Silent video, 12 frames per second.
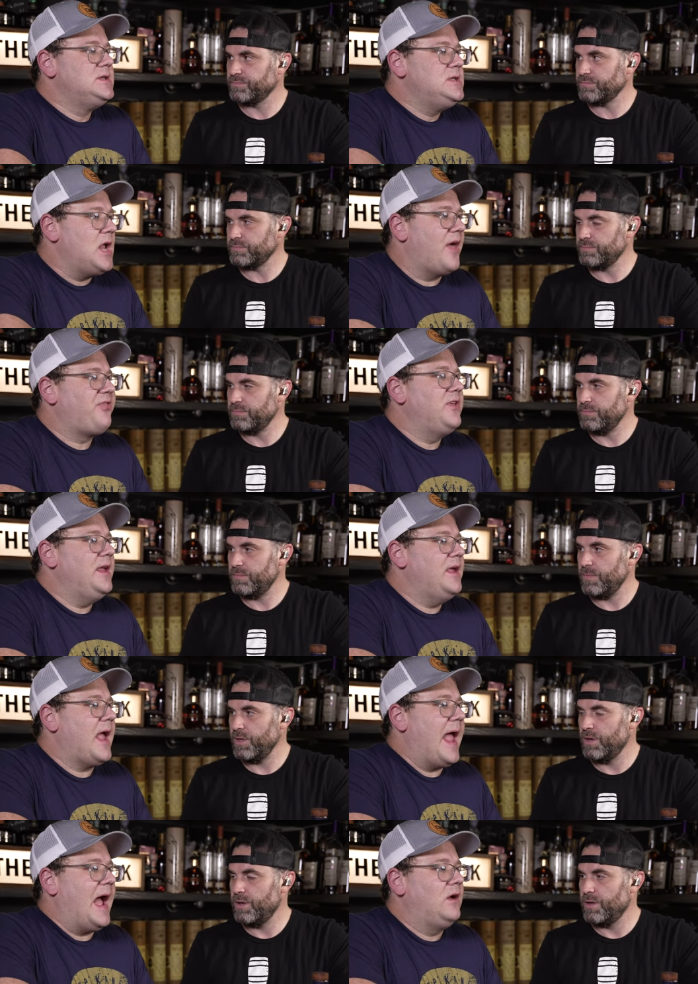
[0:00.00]

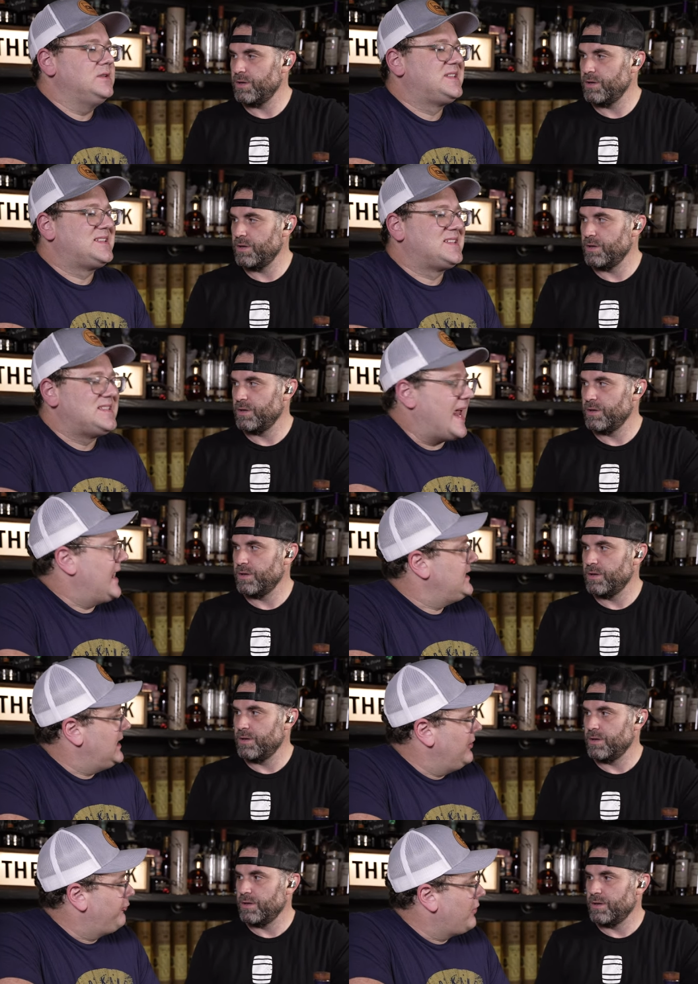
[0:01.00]
Speaker 1: nothing
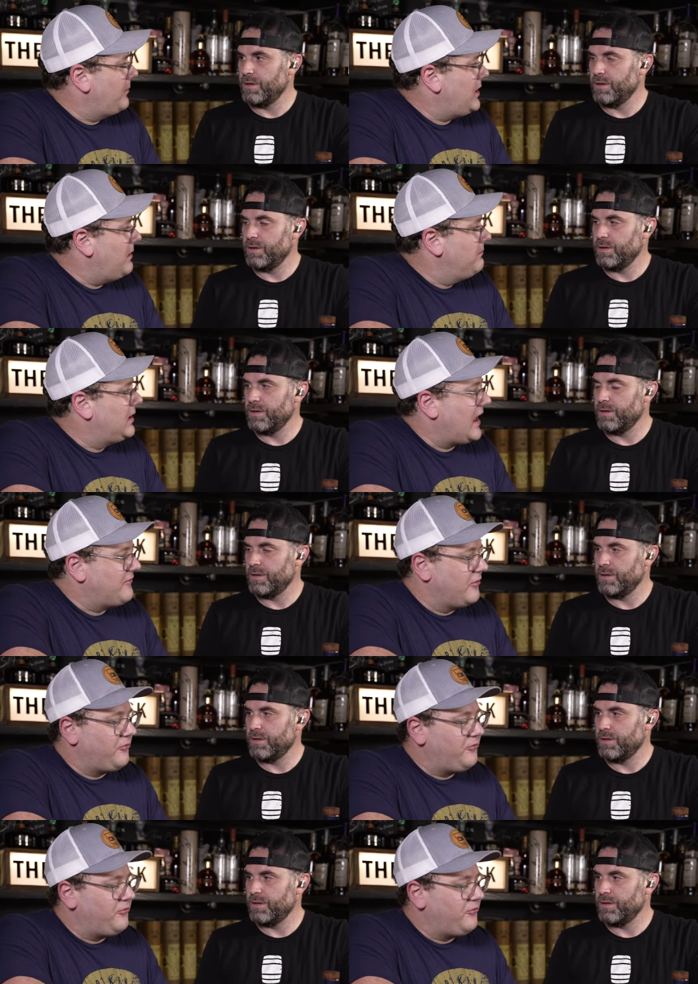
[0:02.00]
outstanding from it but i have a